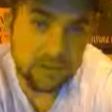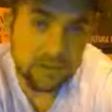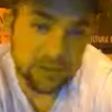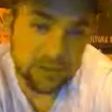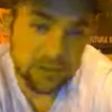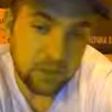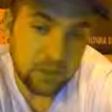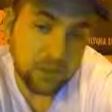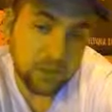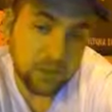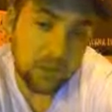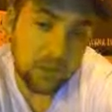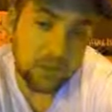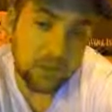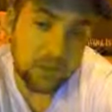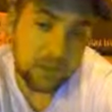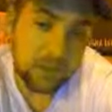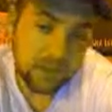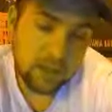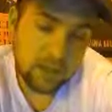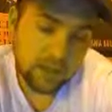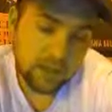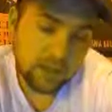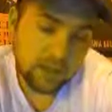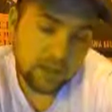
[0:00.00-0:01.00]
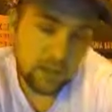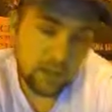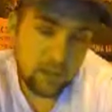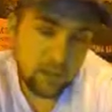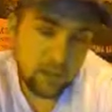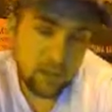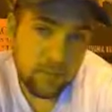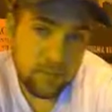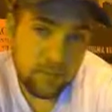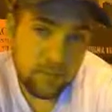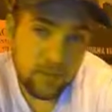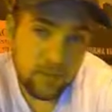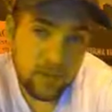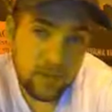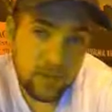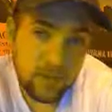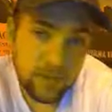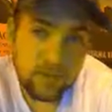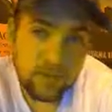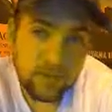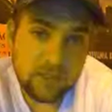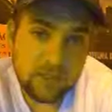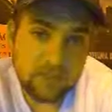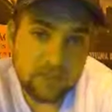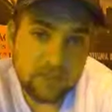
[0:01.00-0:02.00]
So in my
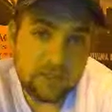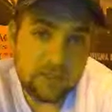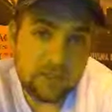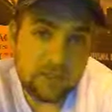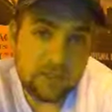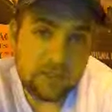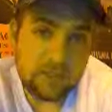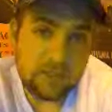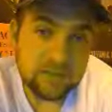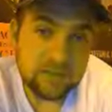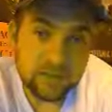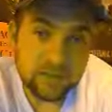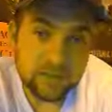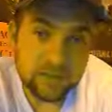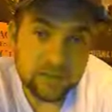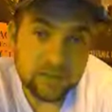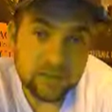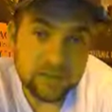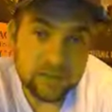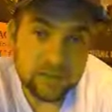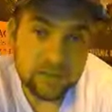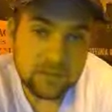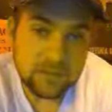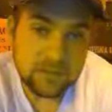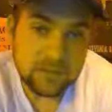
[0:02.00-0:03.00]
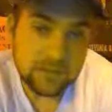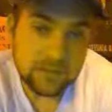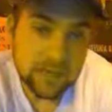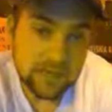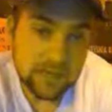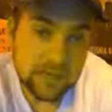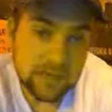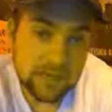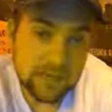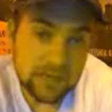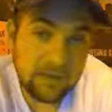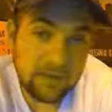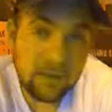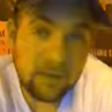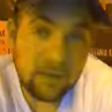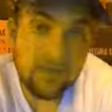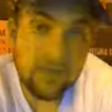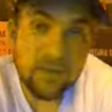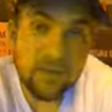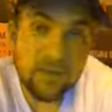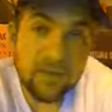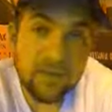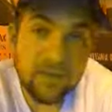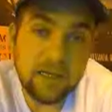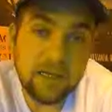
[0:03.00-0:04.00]
opinion, the best thing to do is to negate that
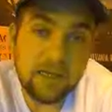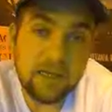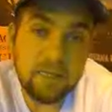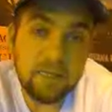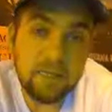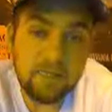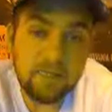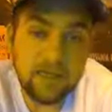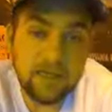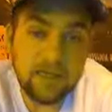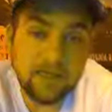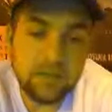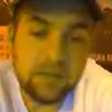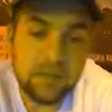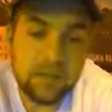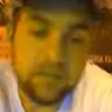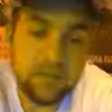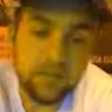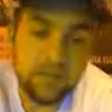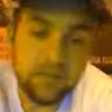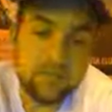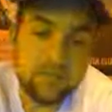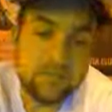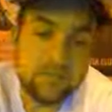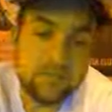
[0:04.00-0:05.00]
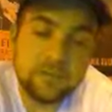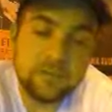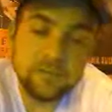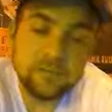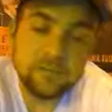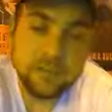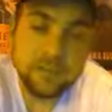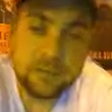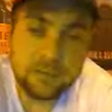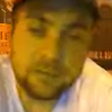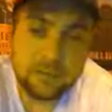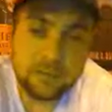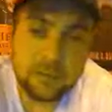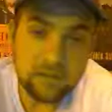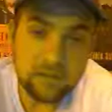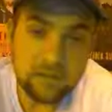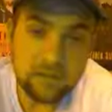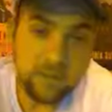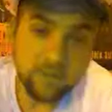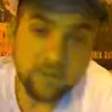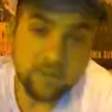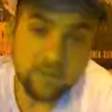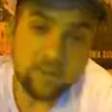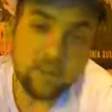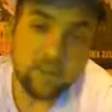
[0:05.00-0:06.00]
and have it paid off. So at least you don't
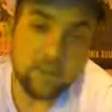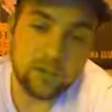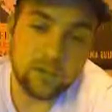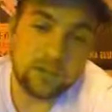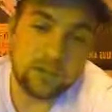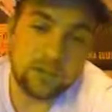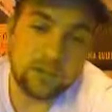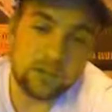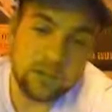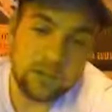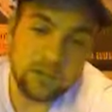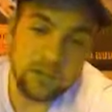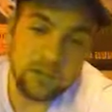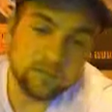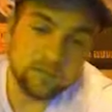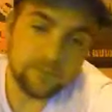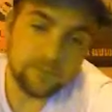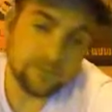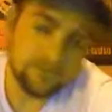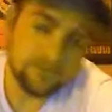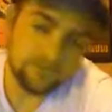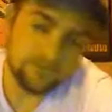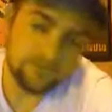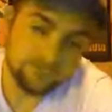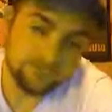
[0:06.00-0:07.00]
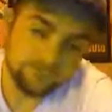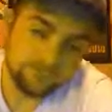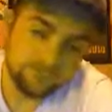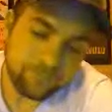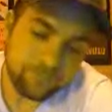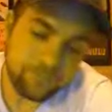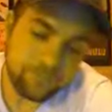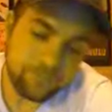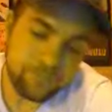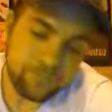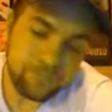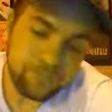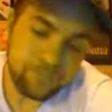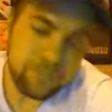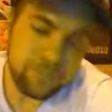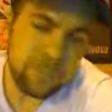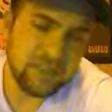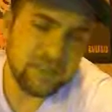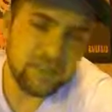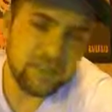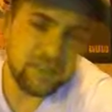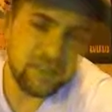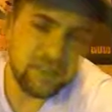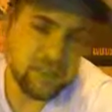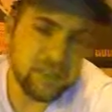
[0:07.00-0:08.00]
have a mortgage on it. And
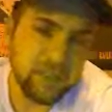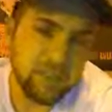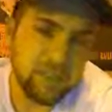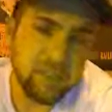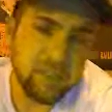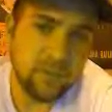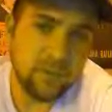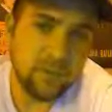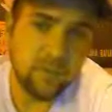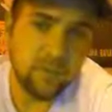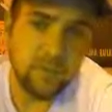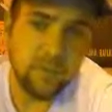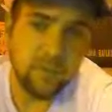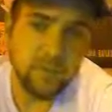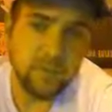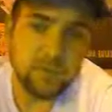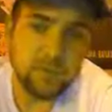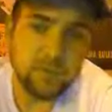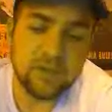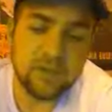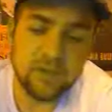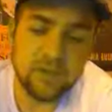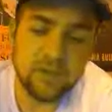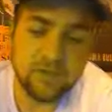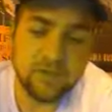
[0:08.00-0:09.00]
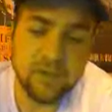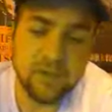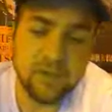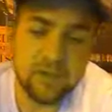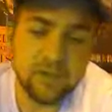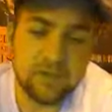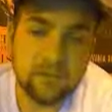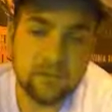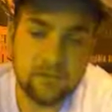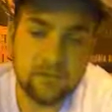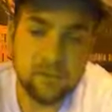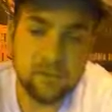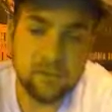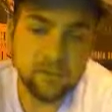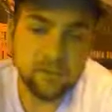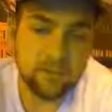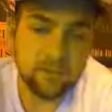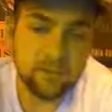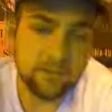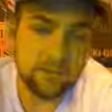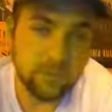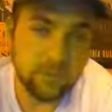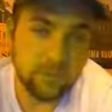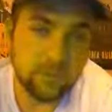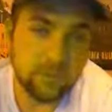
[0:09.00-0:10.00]
then you would go into what we talked about, or
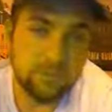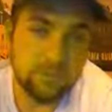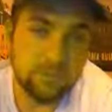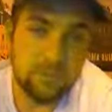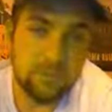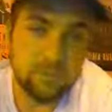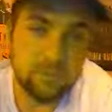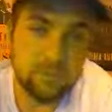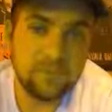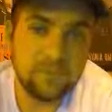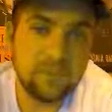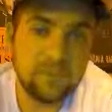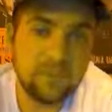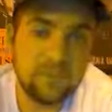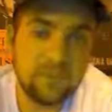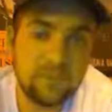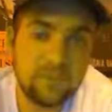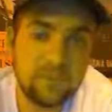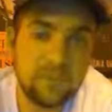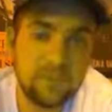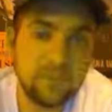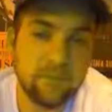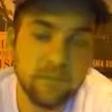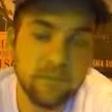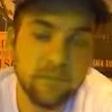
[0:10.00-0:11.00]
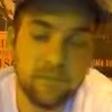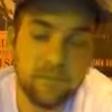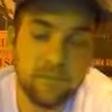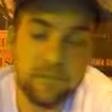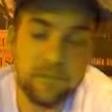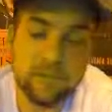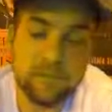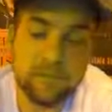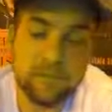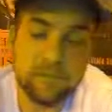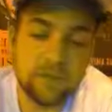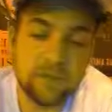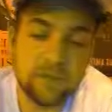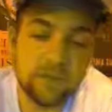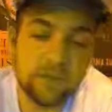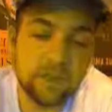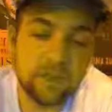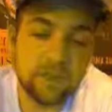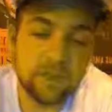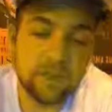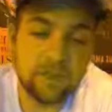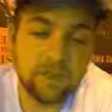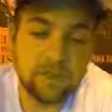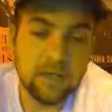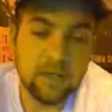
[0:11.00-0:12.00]
what I kind of referred to,
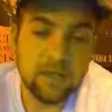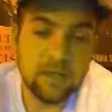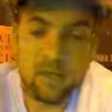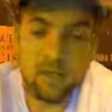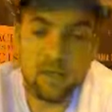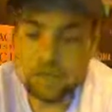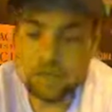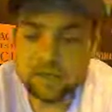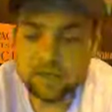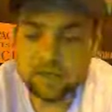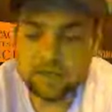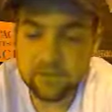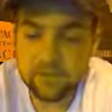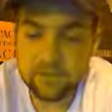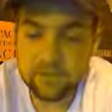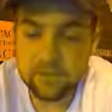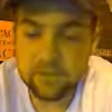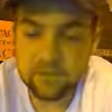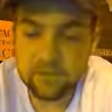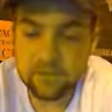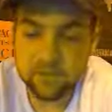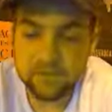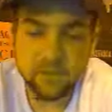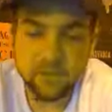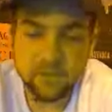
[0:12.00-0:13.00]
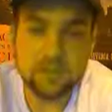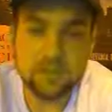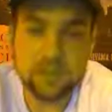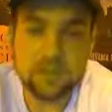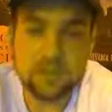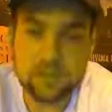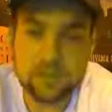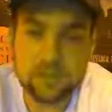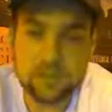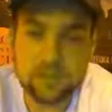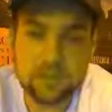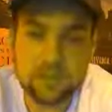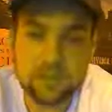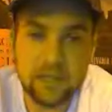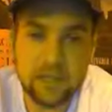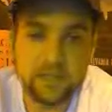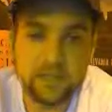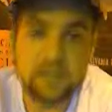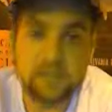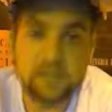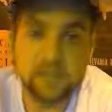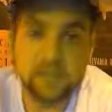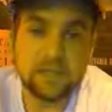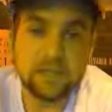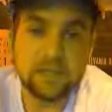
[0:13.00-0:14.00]
advanced investments and your
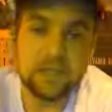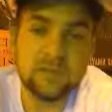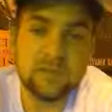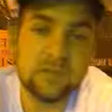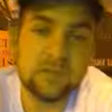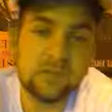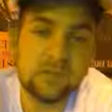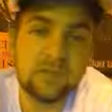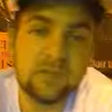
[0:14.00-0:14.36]
business.